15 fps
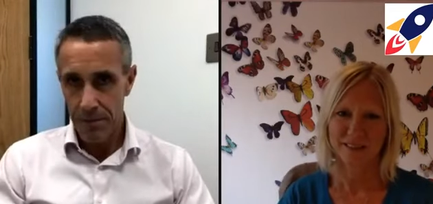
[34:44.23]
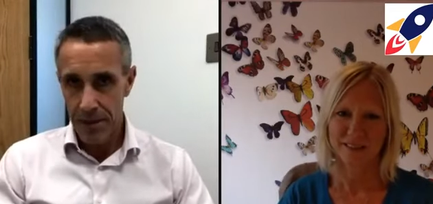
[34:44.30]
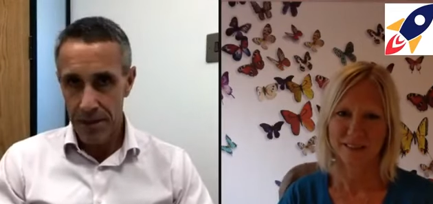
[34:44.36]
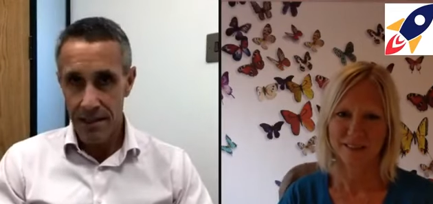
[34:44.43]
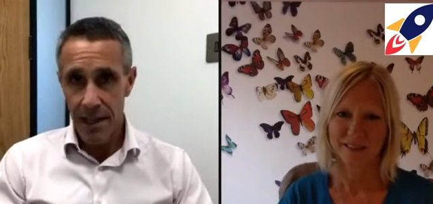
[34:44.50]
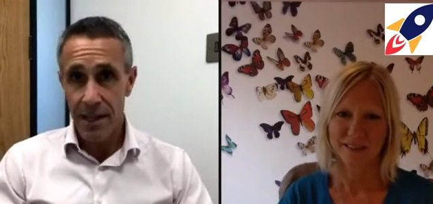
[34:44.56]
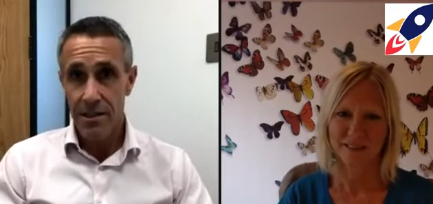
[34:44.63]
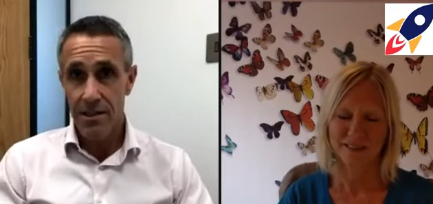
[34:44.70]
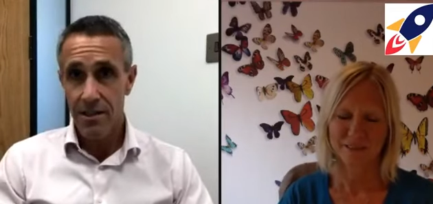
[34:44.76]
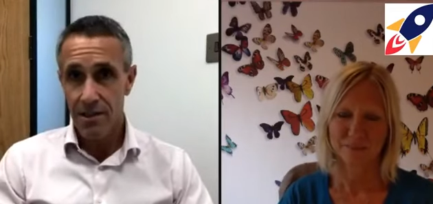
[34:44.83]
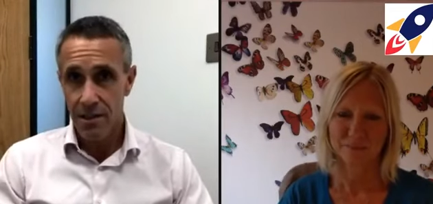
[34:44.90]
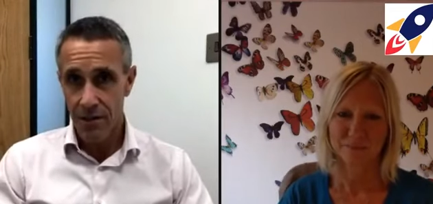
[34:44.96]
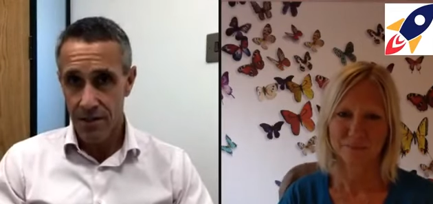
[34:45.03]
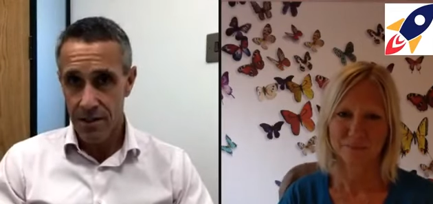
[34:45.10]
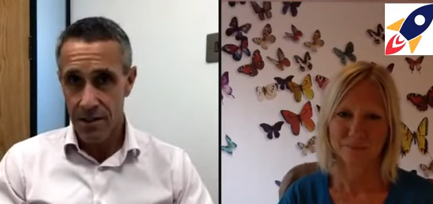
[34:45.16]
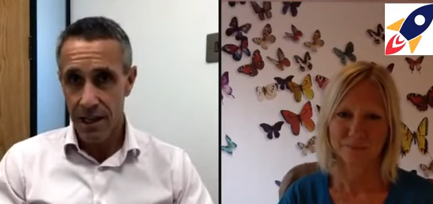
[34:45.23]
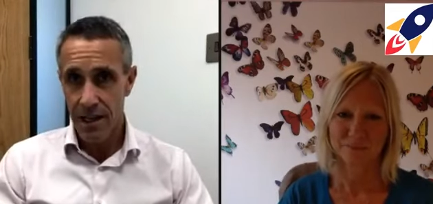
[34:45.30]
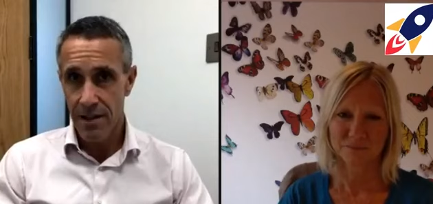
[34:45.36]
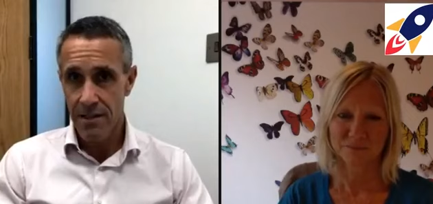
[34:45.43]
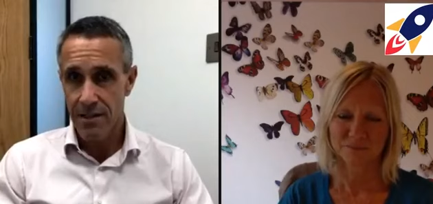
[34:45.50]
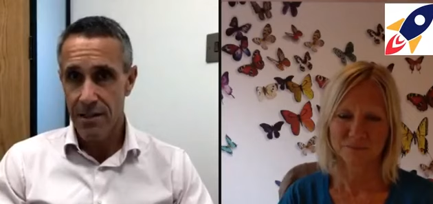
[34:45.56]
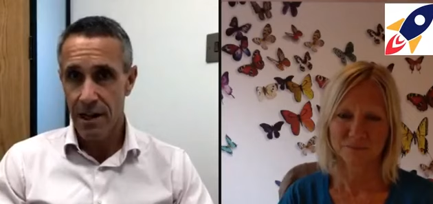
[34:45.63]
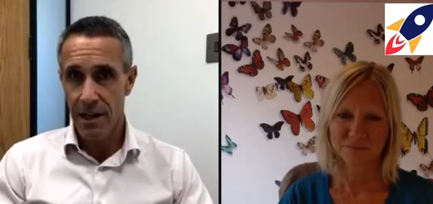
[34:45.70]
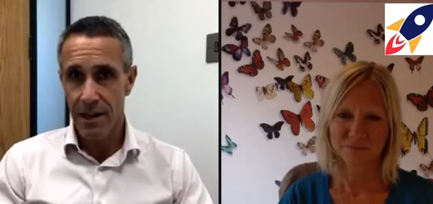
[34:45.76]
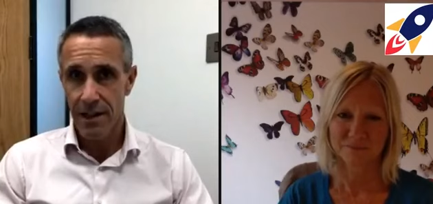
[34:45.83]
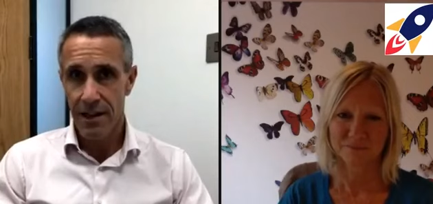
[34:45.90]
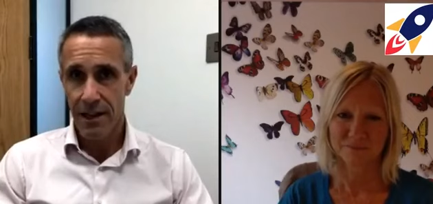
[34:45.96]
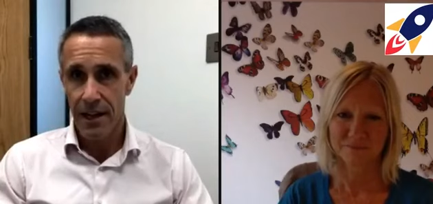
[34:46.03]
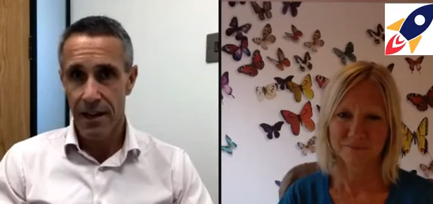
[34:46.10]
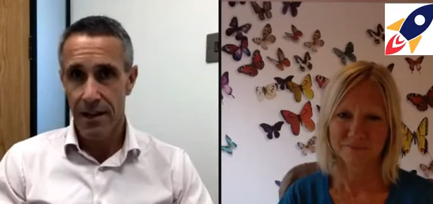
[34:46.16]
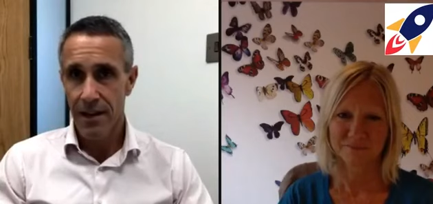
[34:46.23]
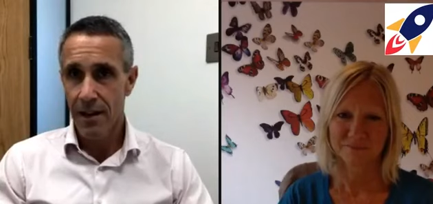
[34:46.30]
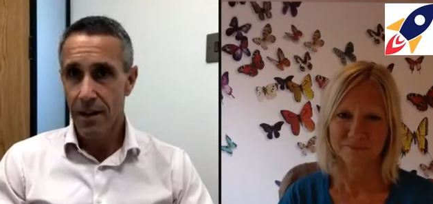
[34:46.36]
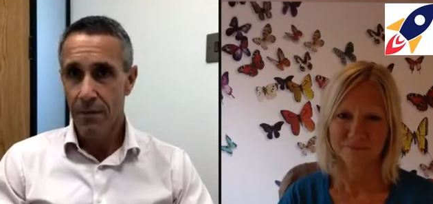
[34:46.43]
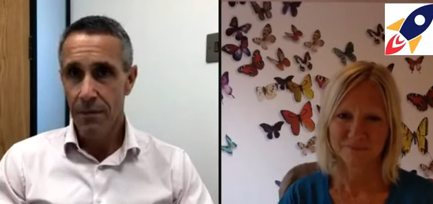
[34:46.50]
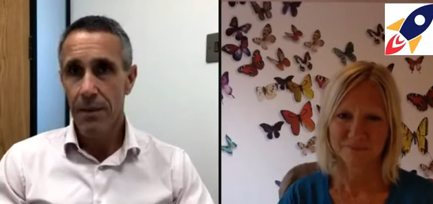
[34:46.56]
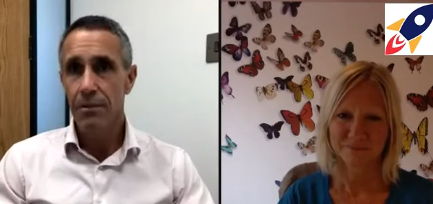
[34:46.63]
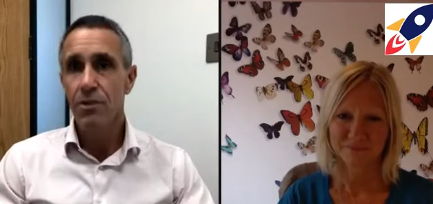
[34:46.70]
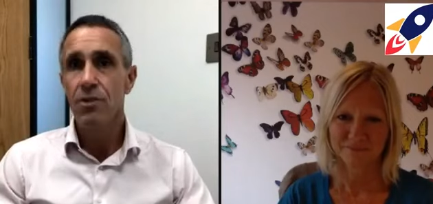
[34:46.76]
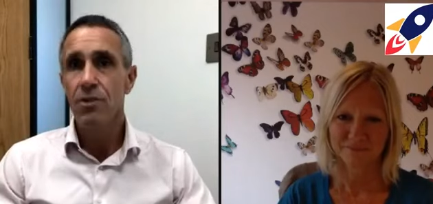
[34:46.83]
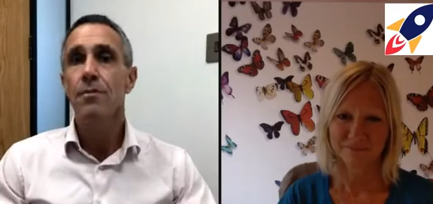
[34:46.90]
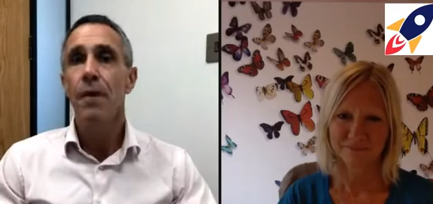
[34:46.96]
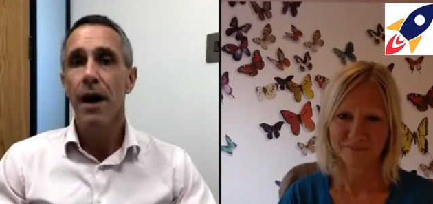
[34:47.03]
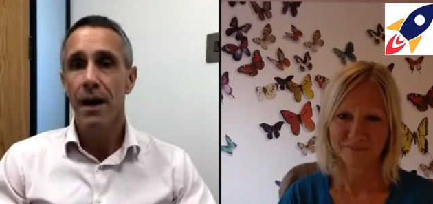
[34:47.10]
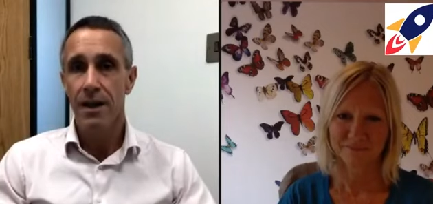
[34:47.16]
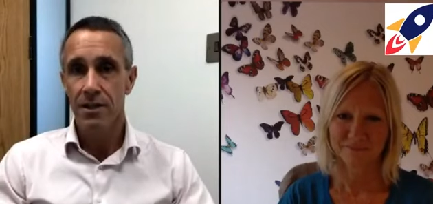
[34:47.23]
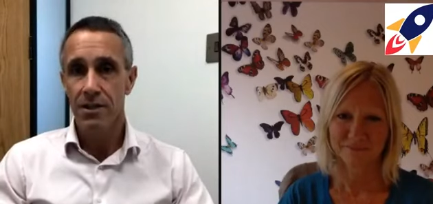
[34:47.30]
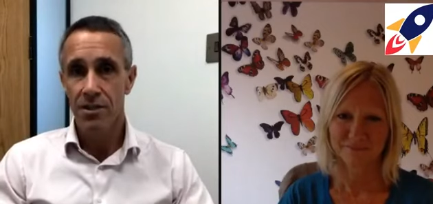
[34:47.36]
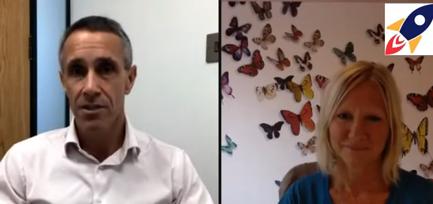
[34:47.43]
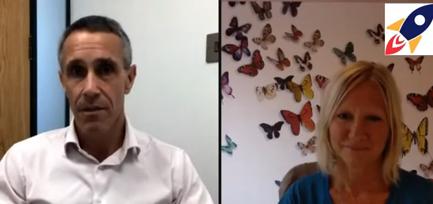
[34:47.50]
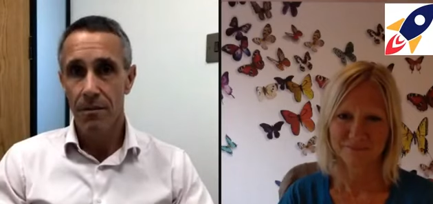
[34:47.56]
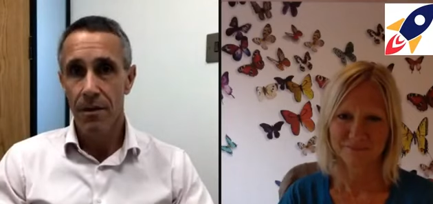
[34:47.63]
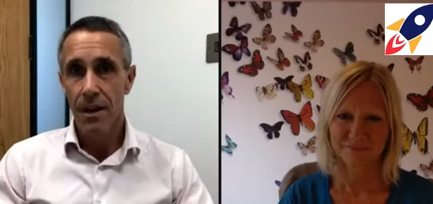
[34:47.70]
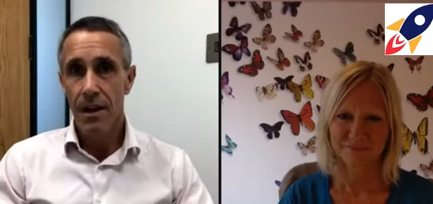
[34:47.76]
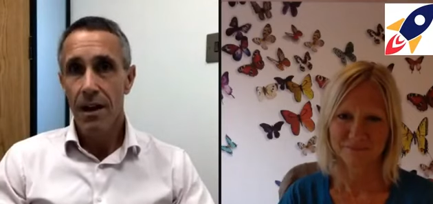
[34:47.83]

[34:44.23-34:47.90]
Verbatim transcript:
Speaker 1: He's excellent on the sales side and people do buy into him